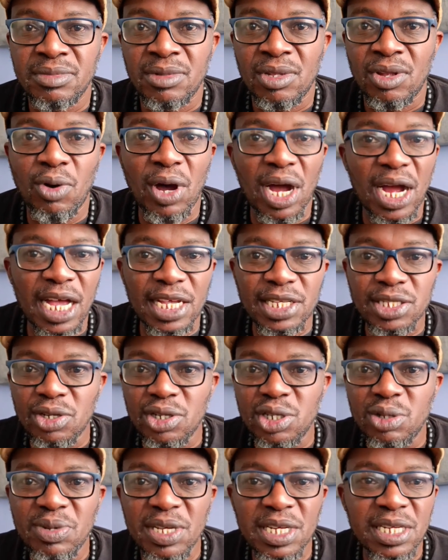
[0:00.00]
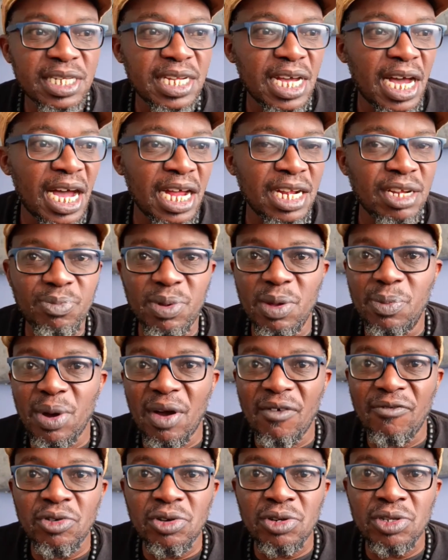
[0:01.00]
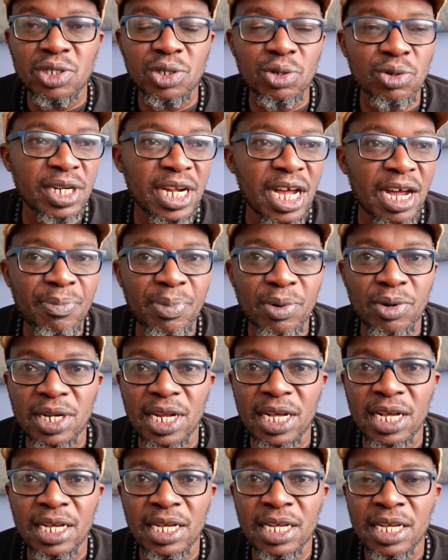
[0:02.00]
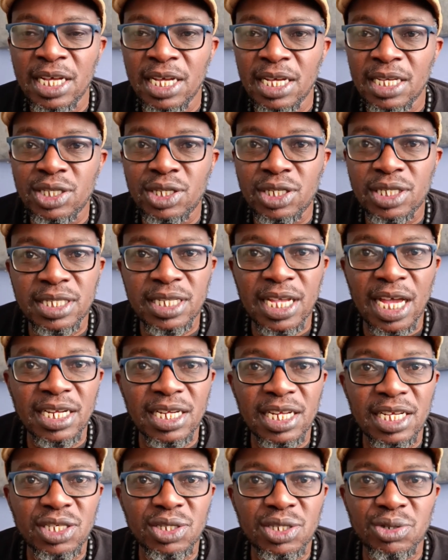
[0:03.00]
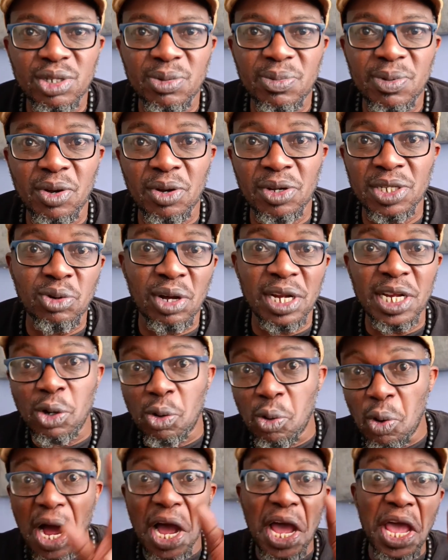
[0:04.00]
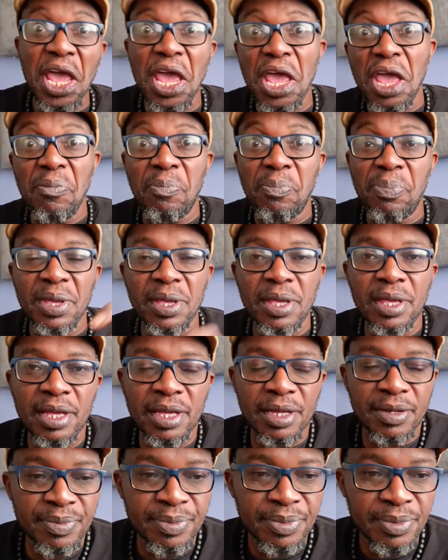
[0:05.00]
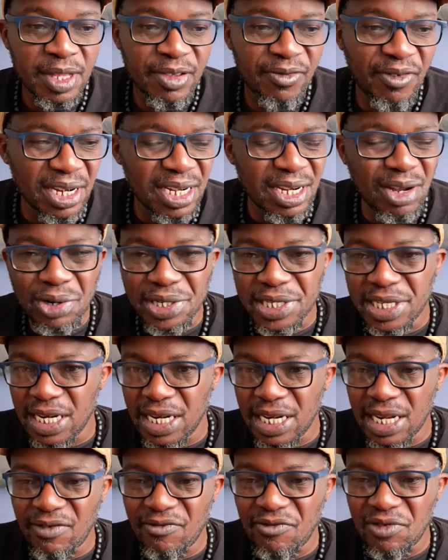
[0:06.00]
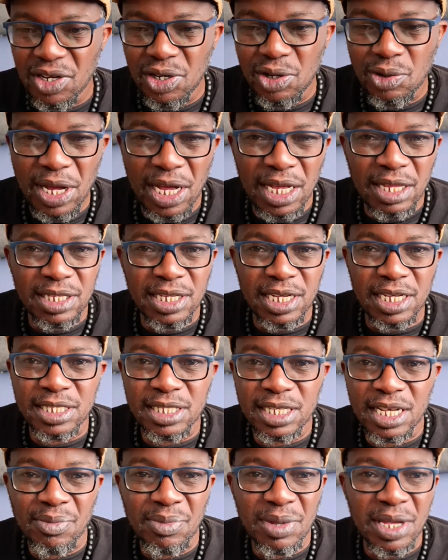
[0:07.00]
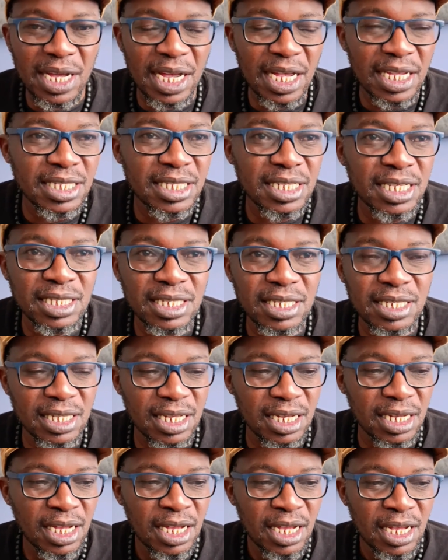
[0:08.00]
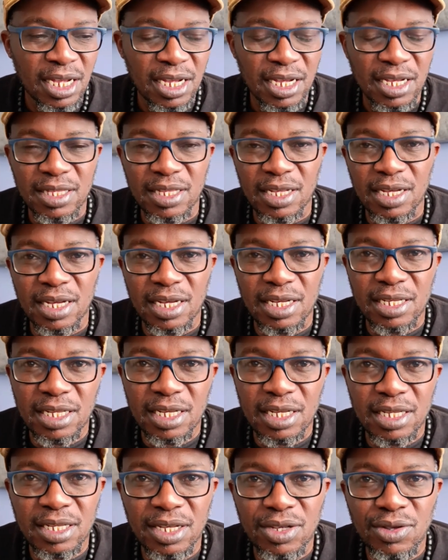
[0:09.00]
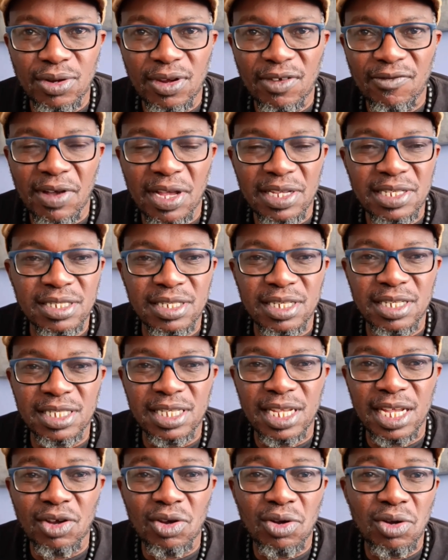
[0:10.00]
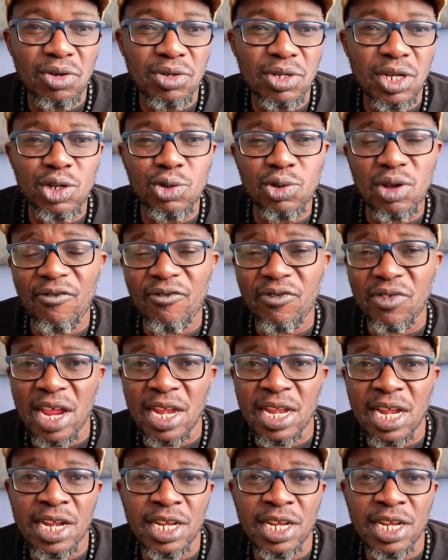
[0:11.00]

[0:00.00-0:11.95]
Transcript: Work has not been done. People have not shown up on a Sunday shoot because walikuwa happy. In fact, I watched another video where Gen Z are being asked this in the university, saying, "Oh, najua Friday